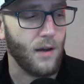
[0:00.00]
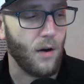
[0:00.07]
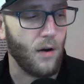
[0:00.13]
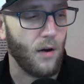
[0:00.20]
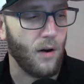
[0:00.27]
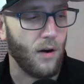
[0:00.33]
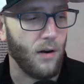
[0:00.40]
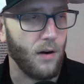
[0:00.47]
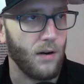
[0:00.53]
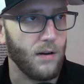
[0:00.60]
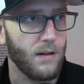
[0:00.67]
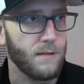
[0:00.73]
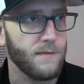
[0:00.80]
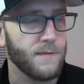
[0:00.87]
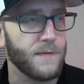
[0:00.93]
are
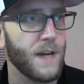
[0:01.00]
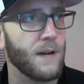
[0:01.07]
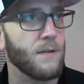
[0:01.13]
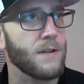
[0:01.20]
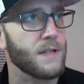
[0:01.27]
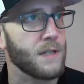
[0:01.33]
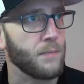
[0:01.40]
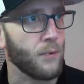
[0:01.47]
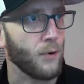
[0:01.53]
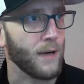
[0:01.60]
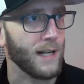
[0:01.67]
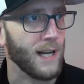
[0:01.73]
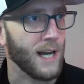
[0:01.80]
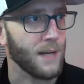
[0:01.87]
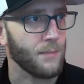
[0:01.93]
veteran
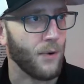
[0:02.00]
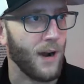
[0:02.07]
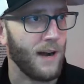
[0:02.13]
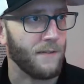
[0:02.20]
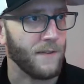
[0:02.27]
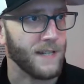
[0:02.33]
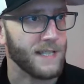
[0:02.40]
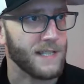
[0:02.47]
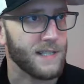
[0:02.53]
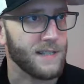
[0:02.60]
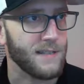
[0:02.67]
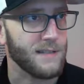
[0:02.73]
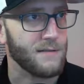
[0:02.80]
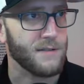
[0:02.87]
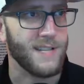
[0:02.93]
supporting
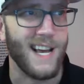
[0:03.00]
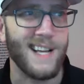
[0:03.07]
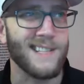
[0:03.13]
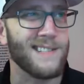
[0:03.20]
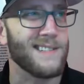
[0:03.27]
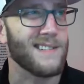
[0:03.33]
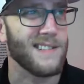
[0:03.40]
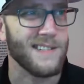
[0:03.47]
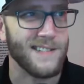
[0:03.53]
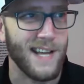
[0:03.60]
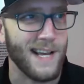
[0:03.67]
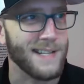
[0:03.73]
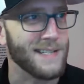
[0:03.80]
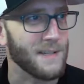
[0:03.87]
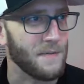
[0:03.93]
nonprofits. There are tens and
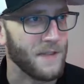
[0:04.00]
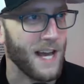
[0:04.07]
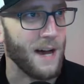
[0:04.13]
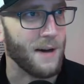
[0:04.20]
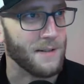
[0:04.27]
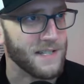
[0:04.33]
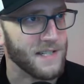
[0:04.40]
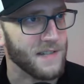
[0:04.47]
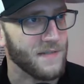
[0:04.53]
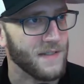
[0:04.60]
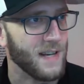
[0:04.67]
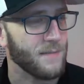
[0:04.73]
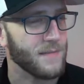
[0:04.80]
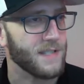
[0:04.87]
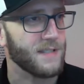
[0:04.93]
tens of thousands of
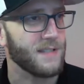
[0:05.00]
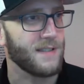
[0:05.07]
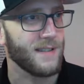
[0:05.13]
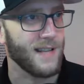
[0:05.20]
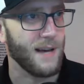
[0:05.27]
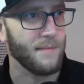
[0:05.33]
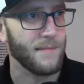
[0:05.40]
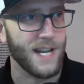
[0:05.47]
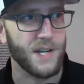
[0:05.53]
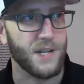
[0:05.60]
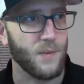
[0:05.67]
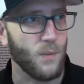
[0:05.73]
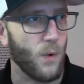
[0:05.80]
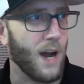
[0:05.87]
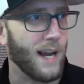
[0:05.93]
them, them
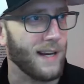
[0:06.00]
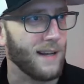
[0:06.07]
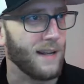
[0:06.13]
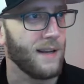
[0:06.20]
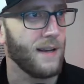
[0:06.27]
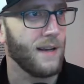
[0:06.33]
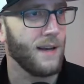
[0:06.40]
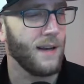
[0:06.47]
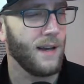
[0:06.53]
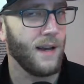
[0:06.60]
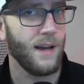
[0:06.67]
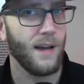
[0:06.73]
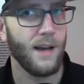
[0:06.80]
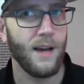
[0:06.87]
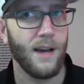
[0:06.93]
nationwide.
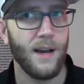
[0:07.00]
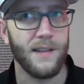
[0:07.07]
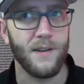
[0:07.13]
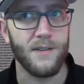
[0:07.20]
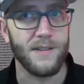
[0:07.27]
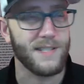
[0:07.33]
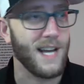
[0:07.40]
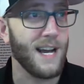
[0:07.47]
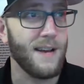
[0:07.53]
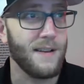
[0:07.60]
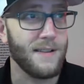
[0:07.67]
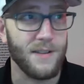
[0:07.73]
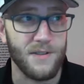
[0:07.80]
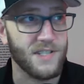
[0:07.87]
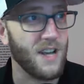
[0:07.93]
Uh, they're
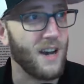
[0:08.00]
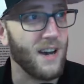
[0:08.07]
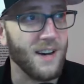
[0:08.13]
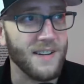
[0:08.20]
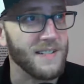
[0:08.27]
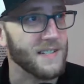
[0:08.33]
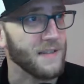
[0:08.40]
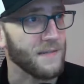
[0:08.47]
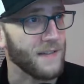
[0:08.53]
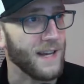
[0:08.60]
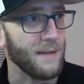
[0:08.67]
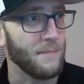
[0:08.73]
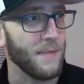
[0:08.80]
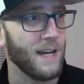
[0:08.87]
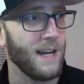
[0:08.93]
di there's tons of
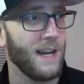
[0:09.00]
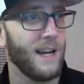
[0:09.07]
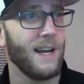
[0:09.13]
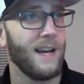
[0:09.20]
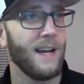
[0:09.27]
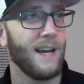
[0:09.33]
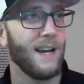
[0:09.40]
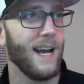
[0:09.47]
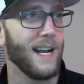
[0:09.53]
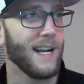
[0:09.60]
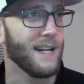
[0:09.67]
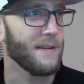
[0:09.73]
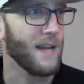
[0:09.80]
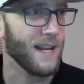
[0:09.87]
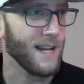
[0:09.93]
them.
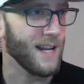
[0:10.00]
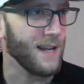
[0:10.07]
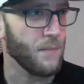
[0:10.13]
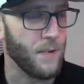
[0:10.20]
And it, it, it